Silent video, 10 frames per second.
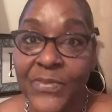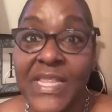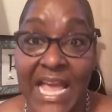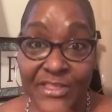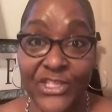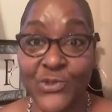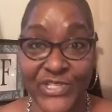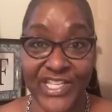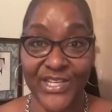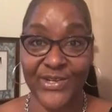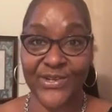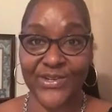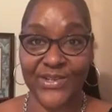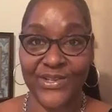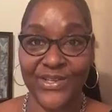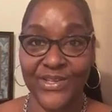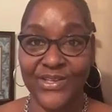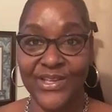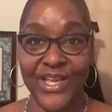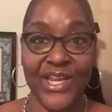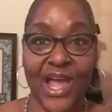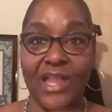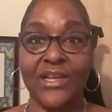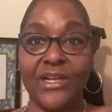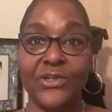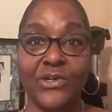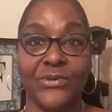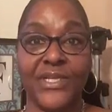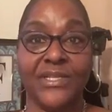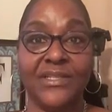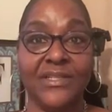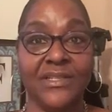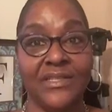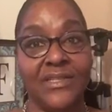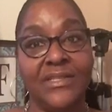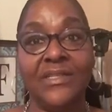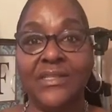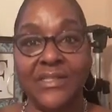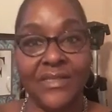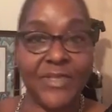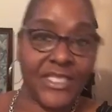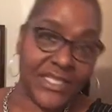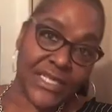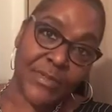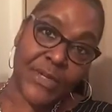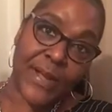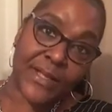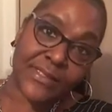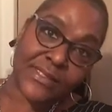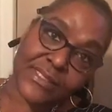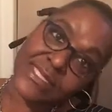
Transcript: now that you see her in all of her glory, let me cross.